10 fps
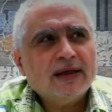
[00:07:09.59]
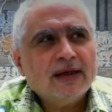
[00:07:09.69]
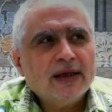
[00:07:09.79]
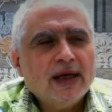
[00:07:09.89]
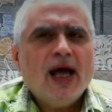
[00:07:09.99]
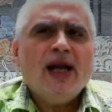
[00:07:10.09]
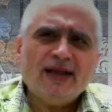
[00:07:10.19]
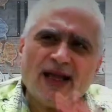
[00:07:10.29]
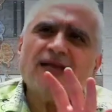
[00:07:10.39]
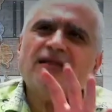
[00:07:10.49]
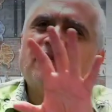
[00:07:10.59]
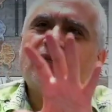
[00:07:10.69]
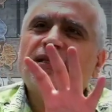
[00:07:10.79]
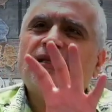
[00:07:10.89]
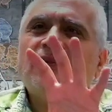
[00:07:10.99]
"Let us
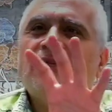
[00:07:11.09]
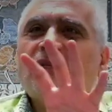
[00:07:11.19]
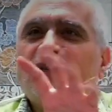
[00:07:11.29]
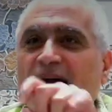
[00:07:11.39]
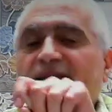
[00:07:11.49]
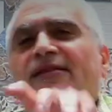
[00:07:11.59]
test him."